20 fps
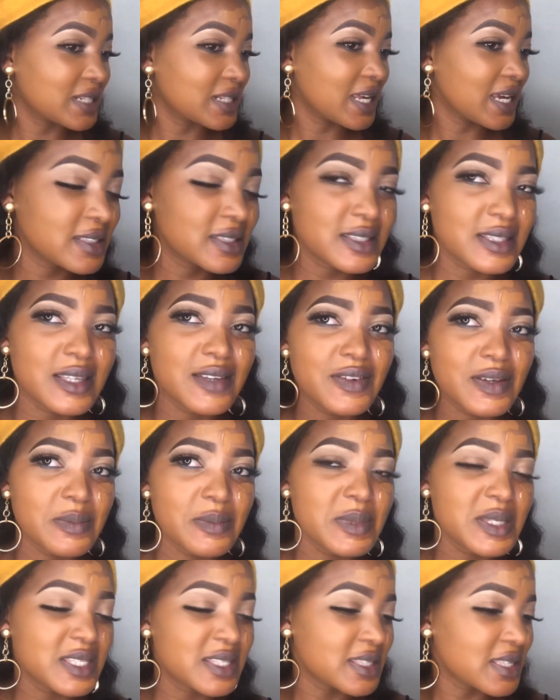It's giving
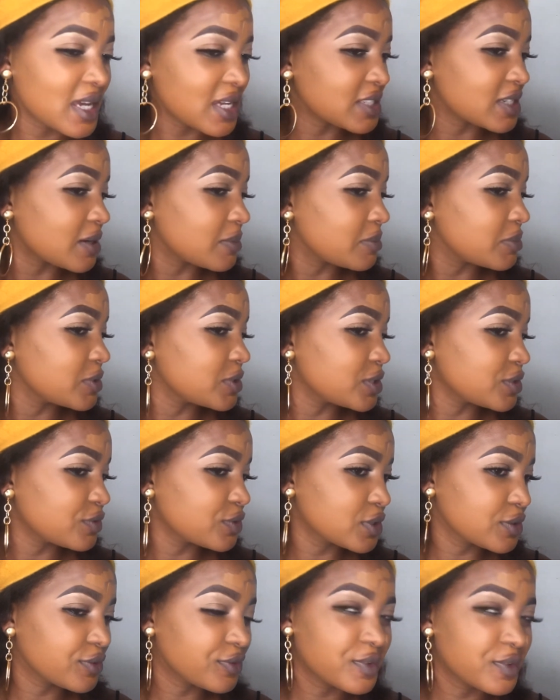me such a
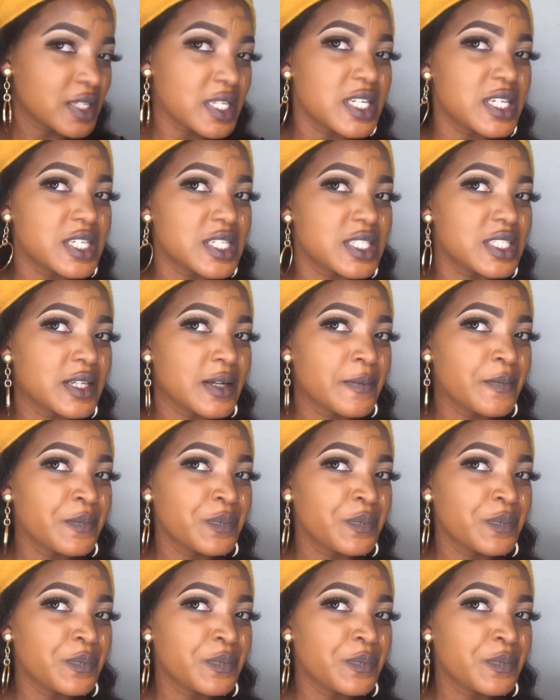beautiful finish.